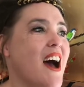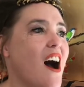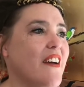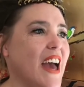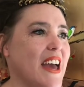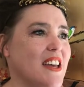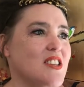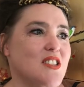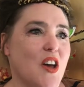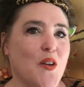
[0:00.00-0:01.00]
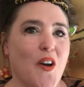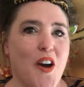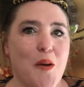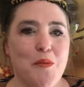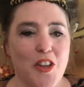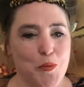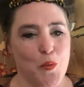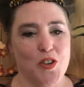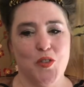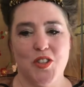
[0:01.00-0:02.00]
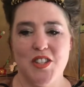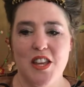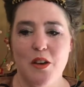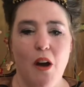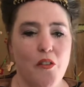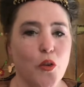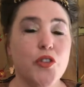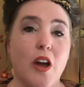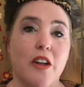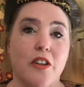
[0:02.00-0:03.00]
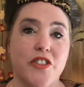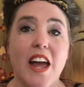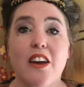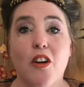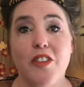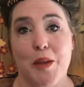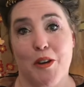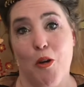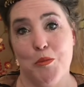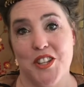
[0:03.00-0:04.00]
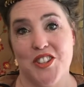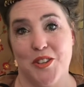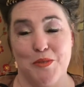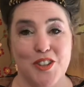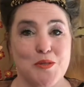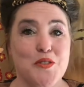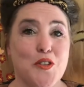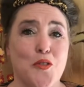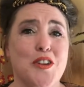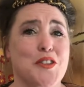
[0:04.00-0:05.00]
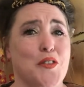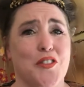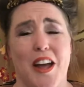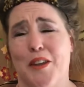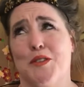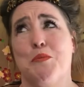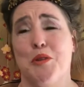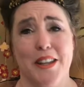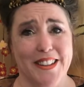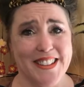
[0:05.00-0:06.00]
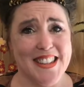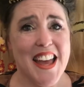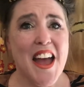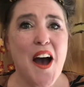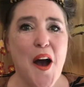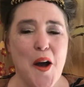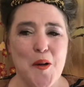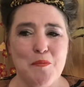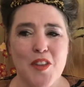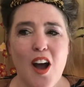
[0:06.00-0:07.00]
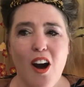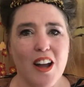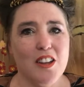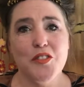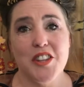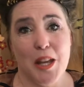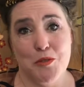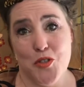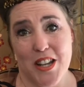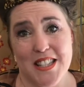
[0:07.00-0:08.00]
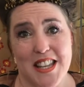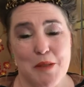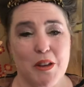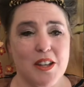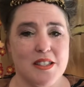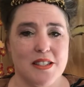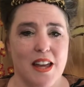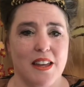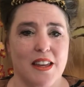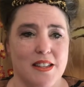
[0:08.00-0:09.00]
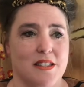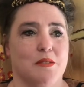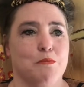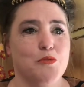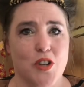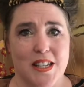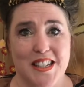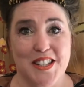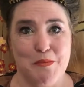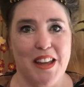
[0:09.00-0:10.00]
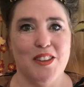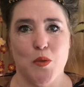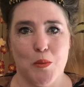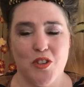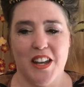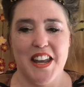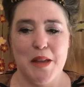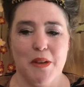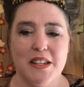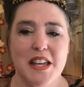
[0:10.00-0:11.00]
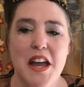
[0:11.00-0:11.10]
Okay, so it's been wonderful to see you. I've also had a tech naming competition because we've got really involved in that and it was brilliant. I loved the name Trixie because tech is Trixie to me. It's why I'm trying to name it.